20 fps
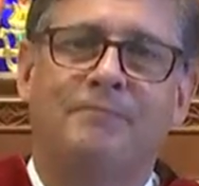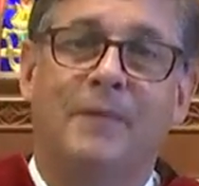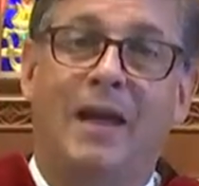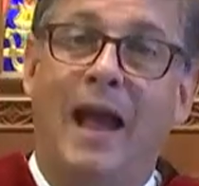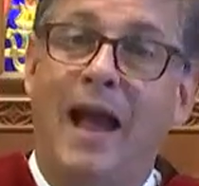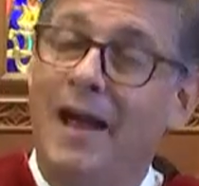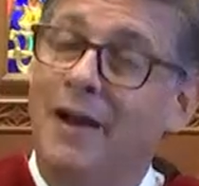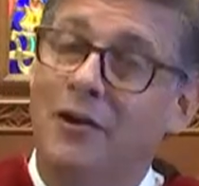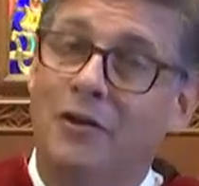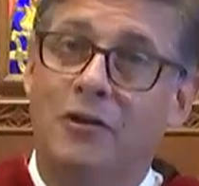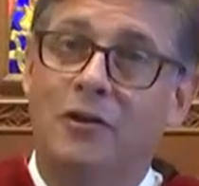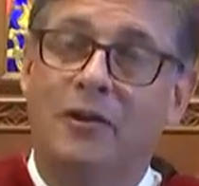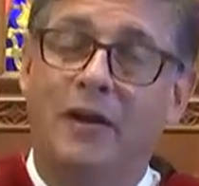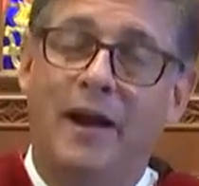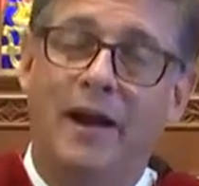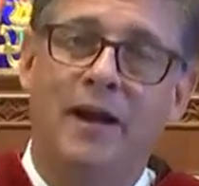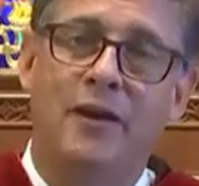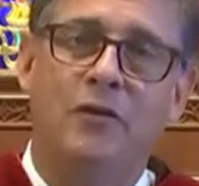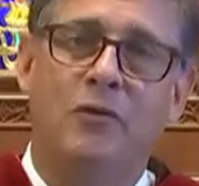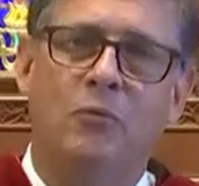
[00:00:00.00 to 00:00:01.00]
Anger
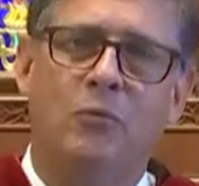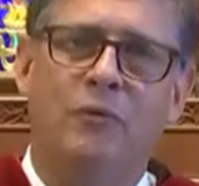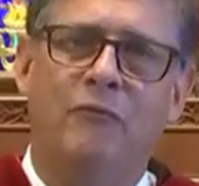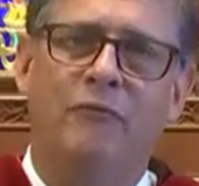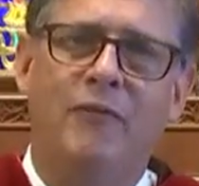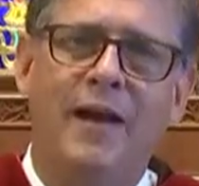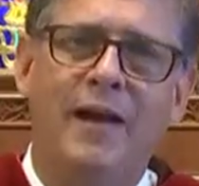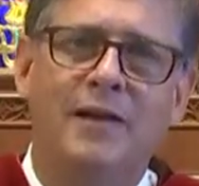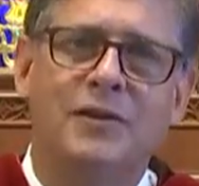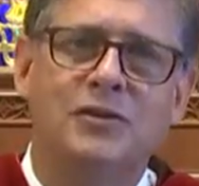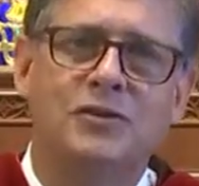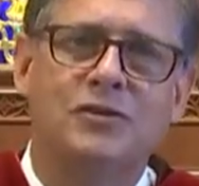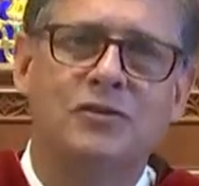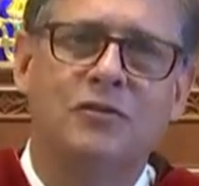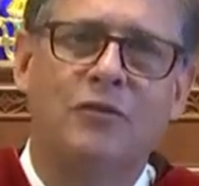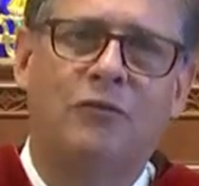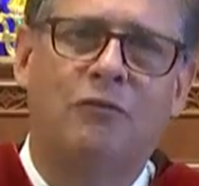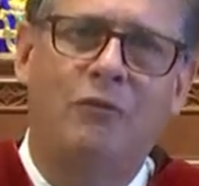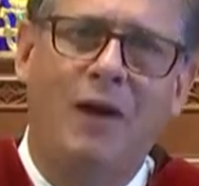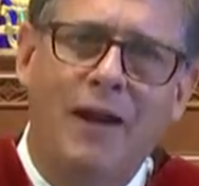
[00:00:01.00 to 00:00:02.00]
and revenge
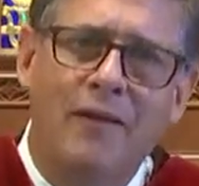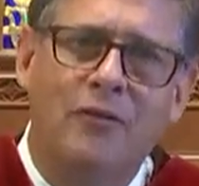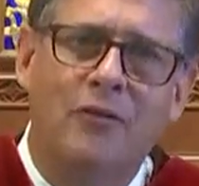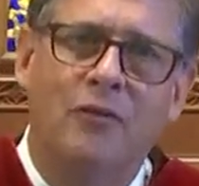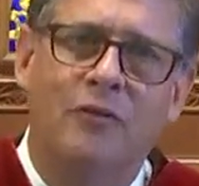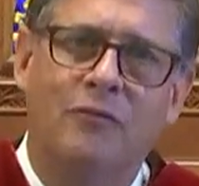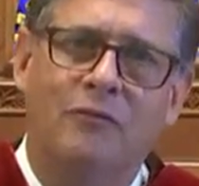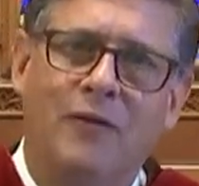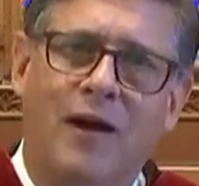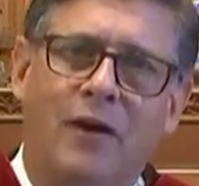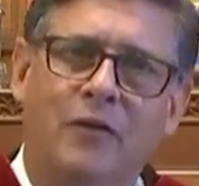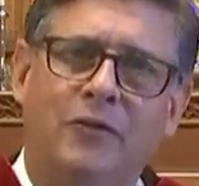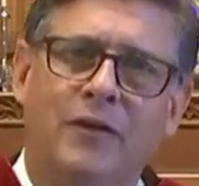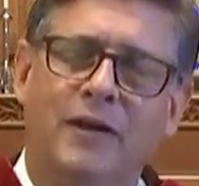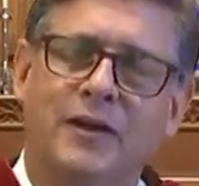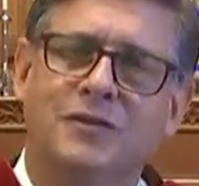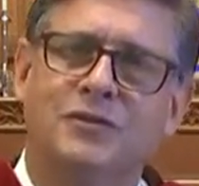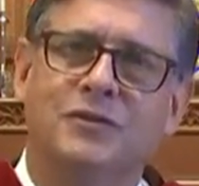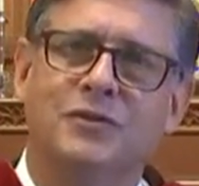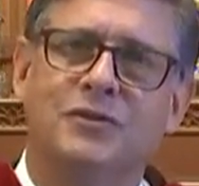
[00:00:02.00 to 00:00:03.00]
threaten the
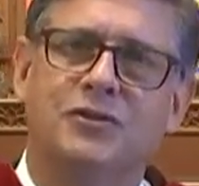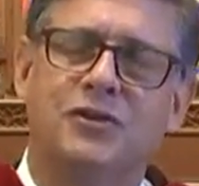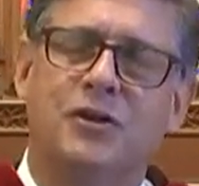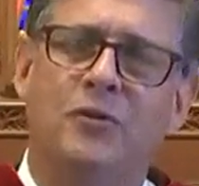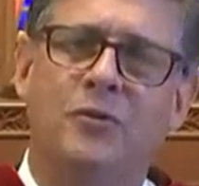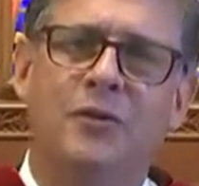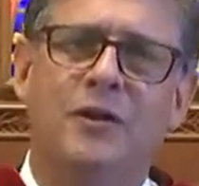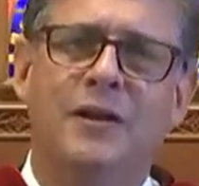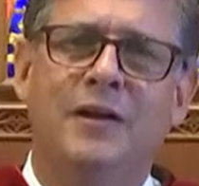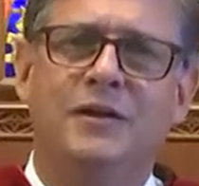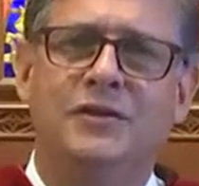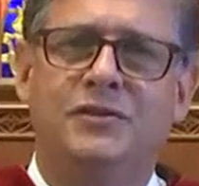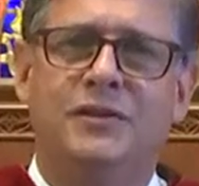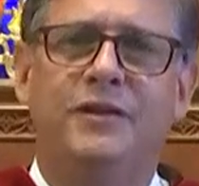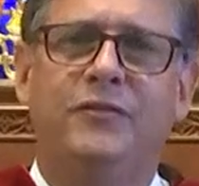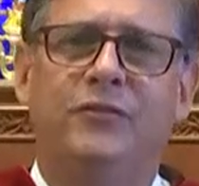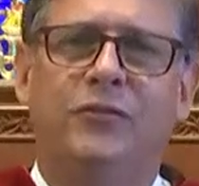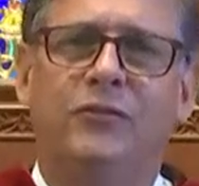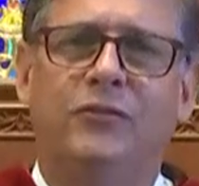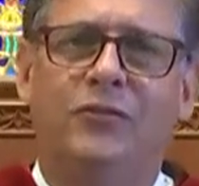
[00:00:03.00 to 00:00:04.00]
foundation. So
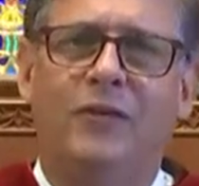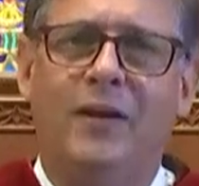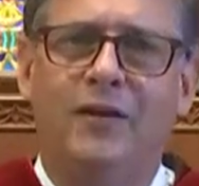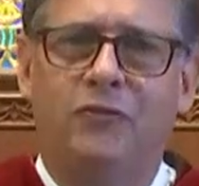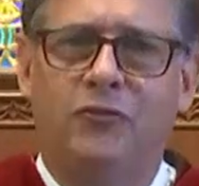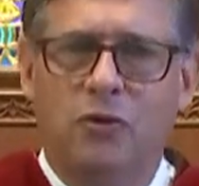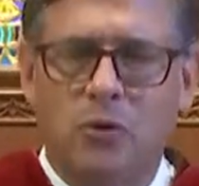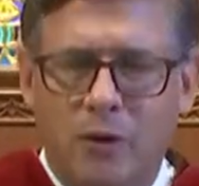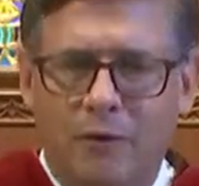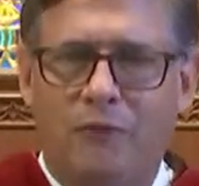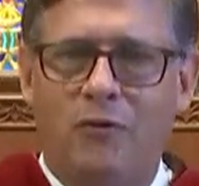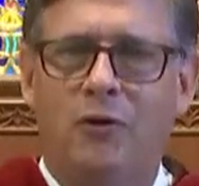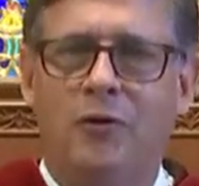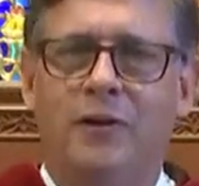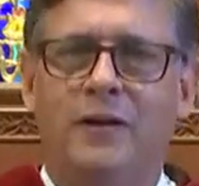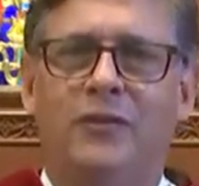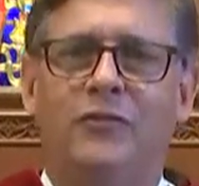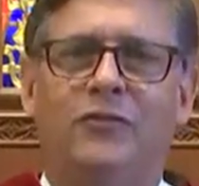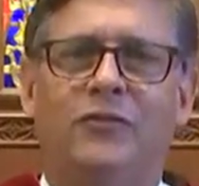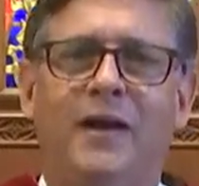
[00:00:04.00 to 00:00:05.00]
Jesus says, You have
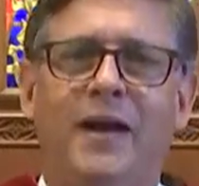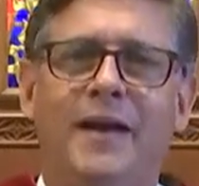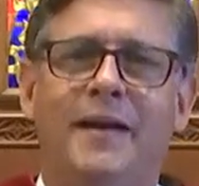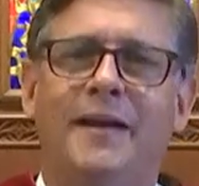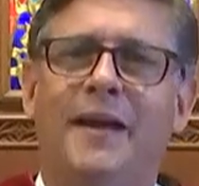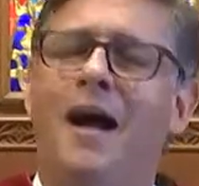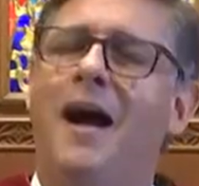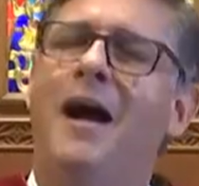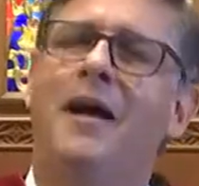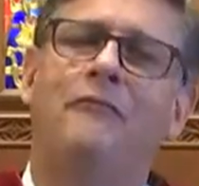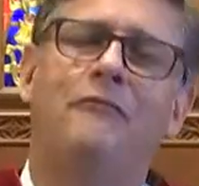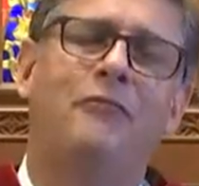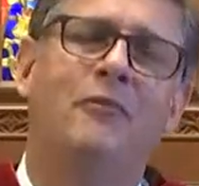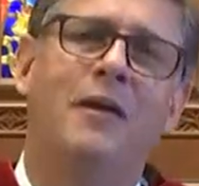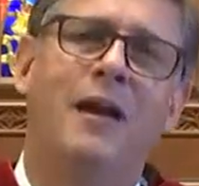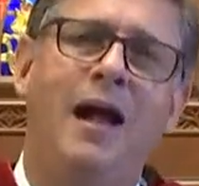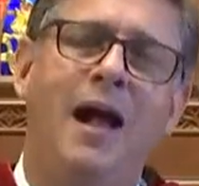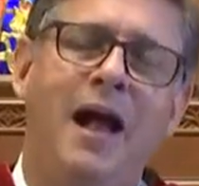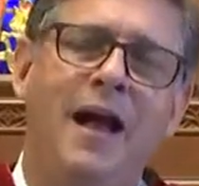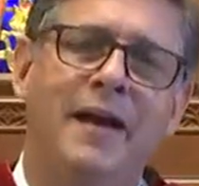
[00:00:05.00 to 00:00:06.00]
heard it said, an eye for
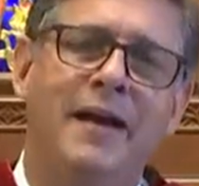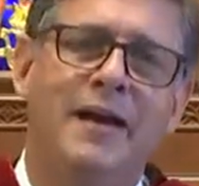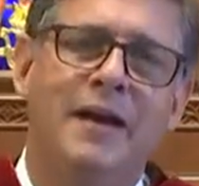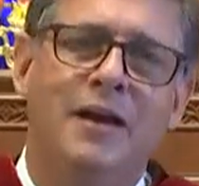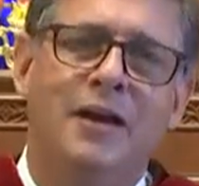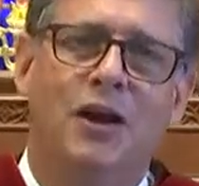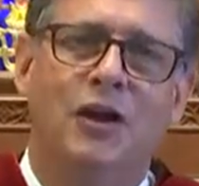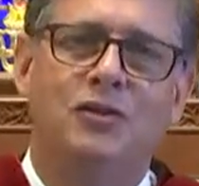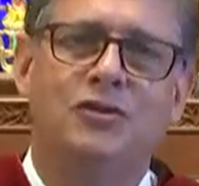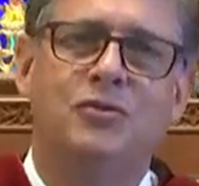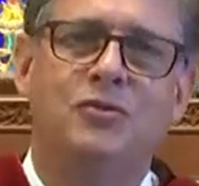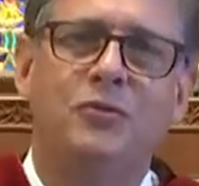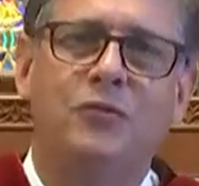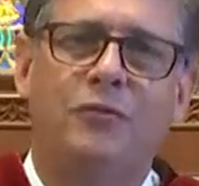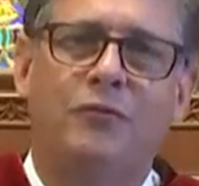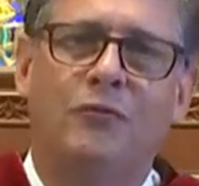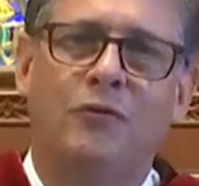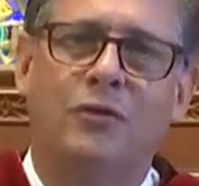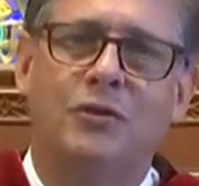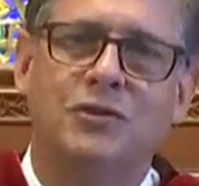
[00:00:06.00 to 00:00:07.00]
an eye, a
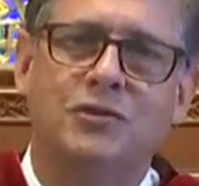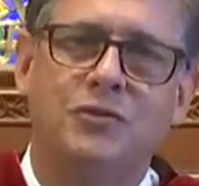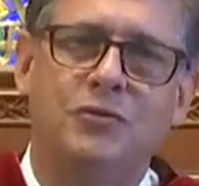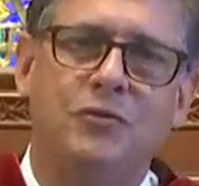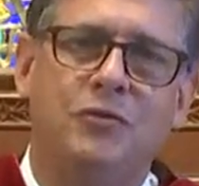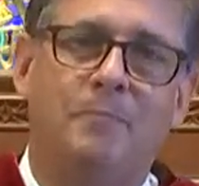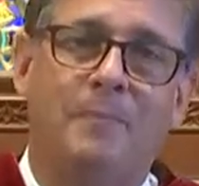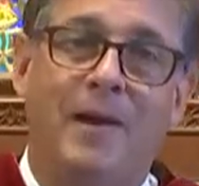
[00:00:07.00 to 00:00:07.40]
tooth for a tooth.